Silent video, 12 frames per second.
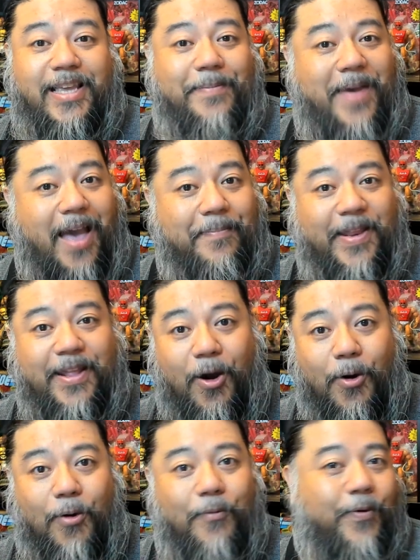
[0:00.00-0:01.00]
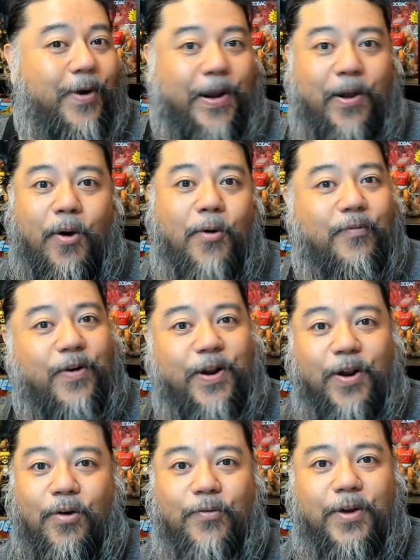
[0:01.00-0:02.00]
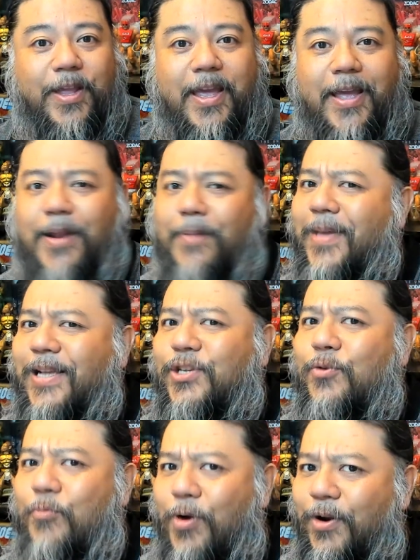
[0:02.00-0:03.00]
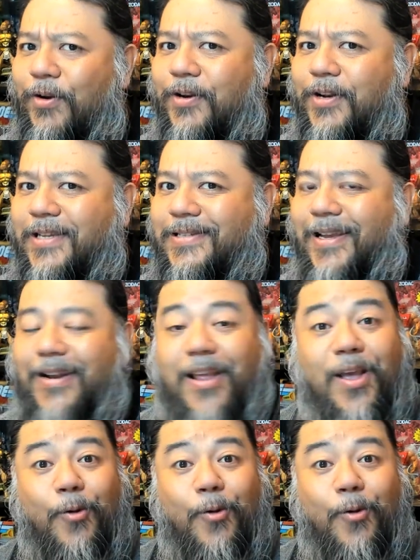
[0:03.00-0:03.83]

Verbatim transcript: keep happening over and over and over again. It makes you wonder, doesn't it?